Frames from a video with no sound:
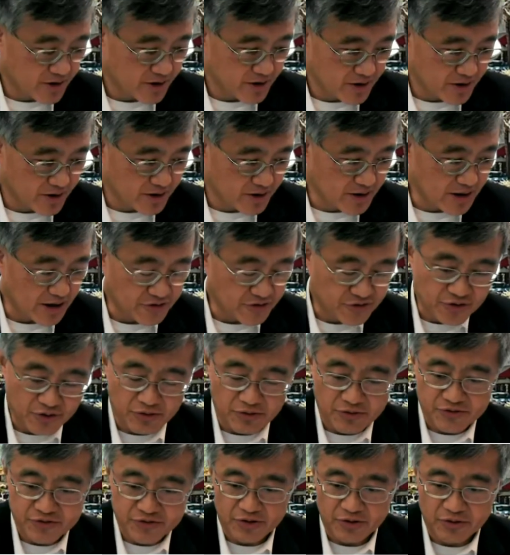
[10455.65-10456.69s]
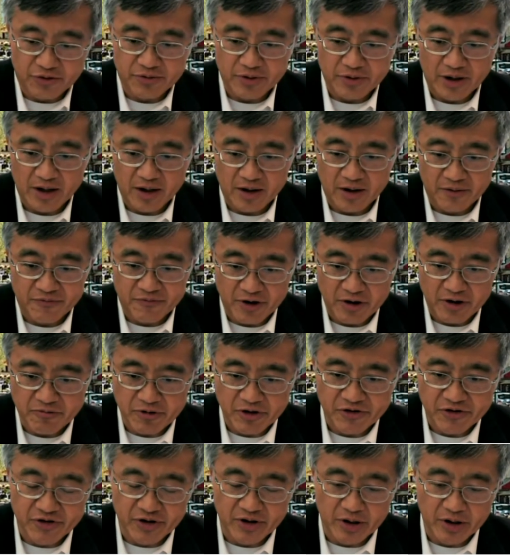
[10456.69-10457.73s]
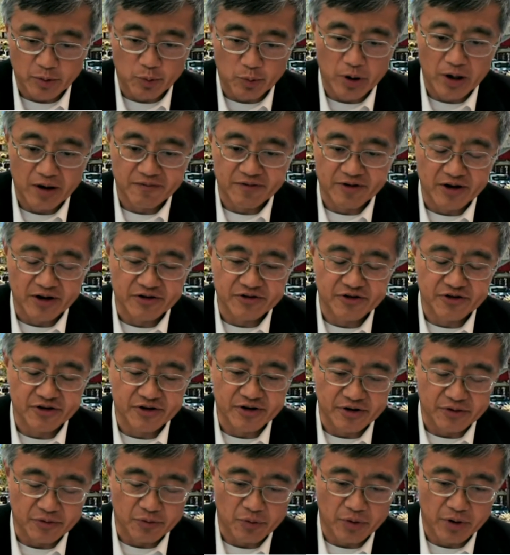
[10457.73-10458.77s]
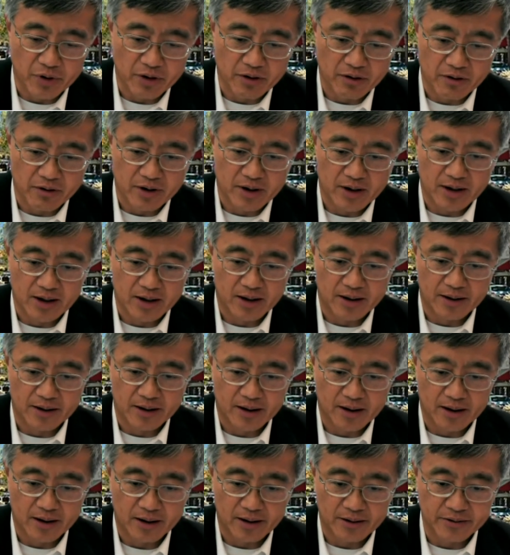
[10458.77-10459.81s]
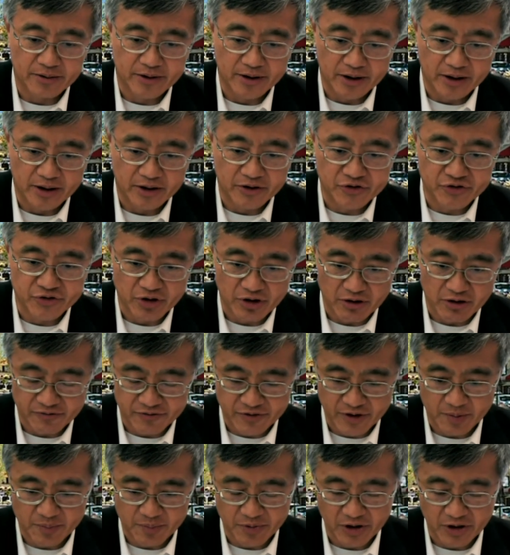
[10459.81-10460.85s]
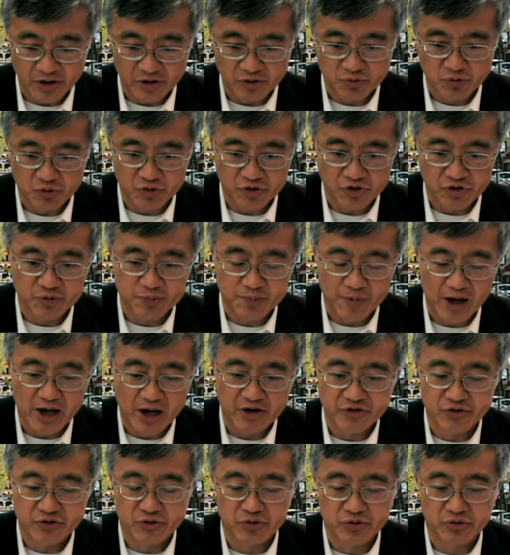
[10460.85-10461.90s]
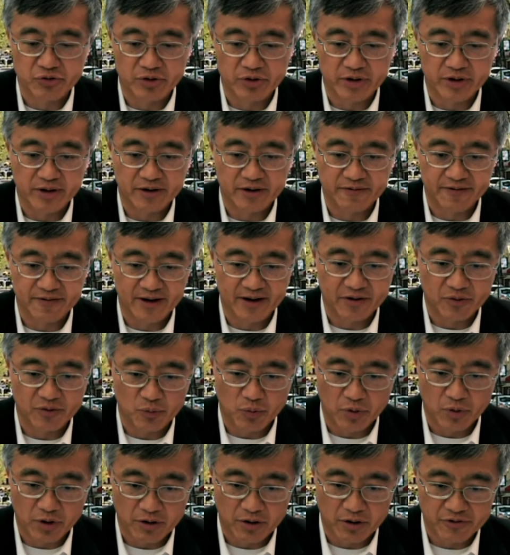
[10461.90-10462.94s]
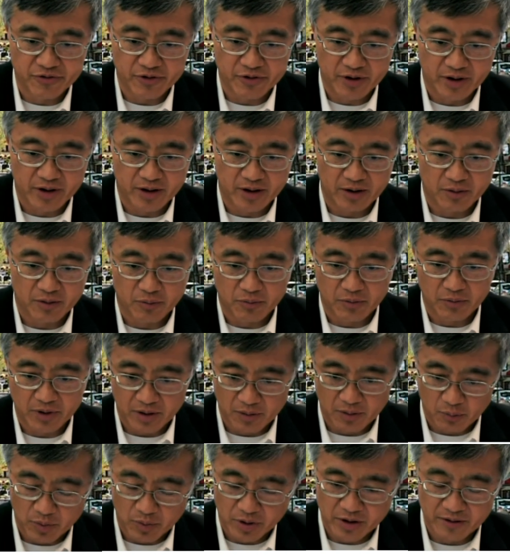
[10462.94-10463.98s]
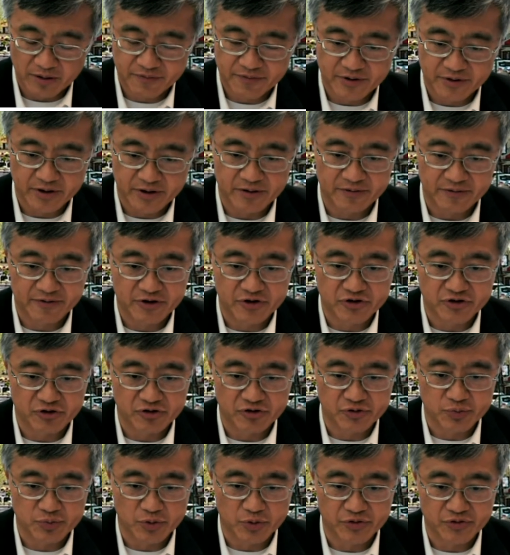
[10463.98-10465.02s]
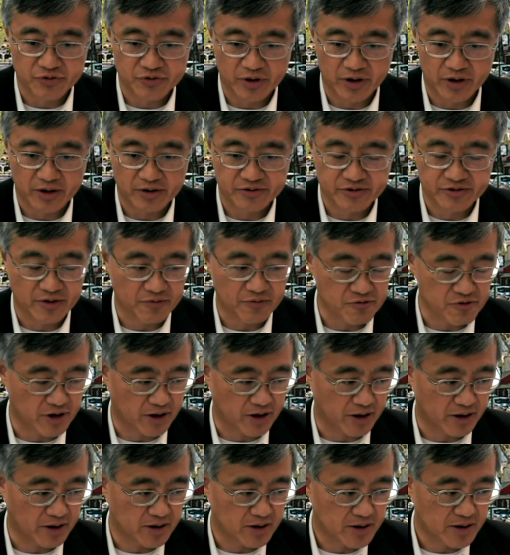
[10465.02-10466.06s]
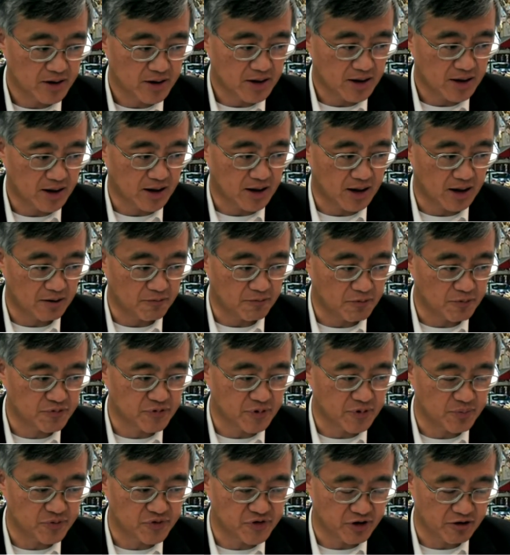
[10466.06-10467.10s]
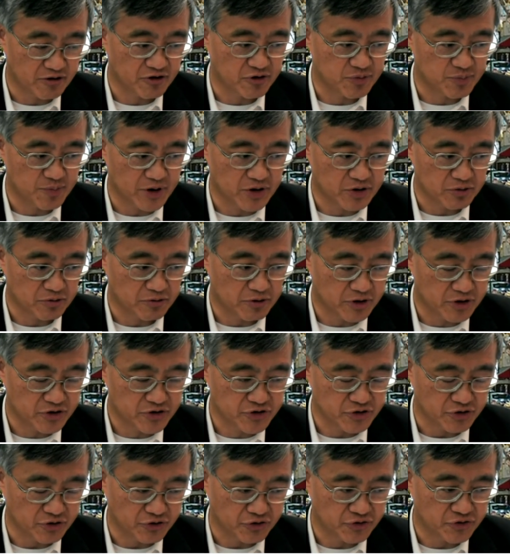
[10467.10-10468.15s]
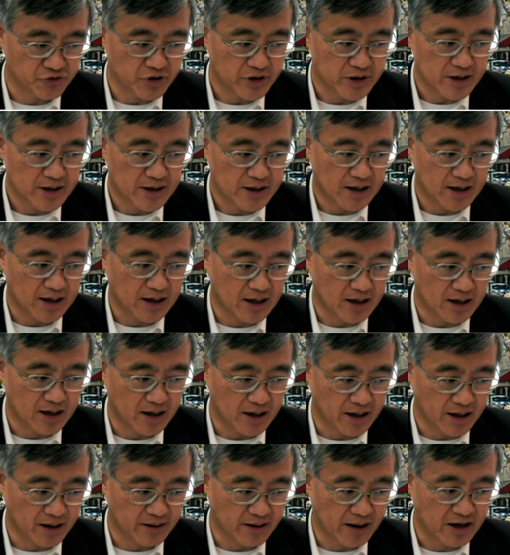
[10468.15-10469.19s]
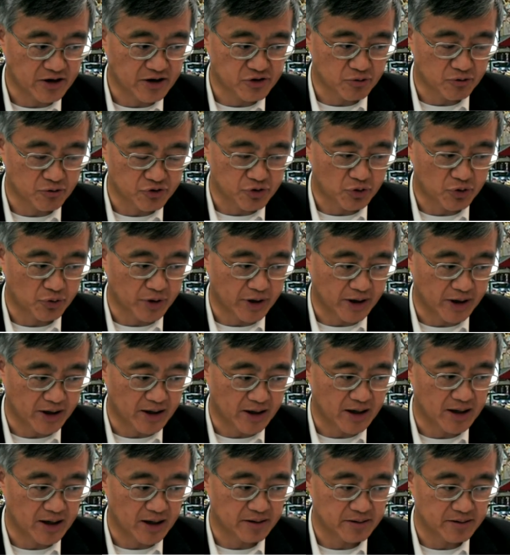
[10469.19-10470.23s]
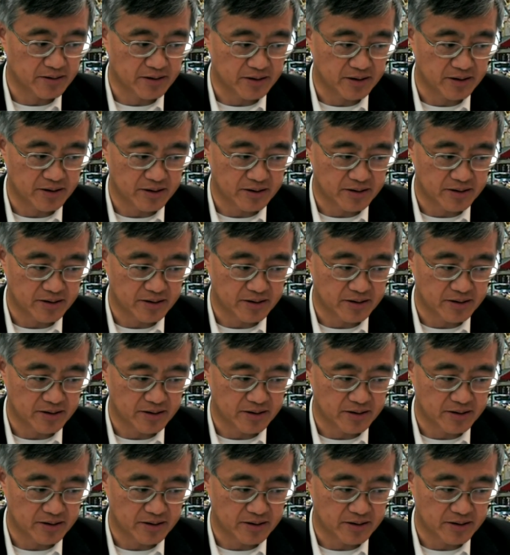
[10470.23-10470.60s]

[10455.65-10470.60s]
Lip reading: Yeah, very recently we have an incident where the sheriff deputies were dispatched to an event where one of the individuals was suffering with some serious mental issues and actually was holding a gun. The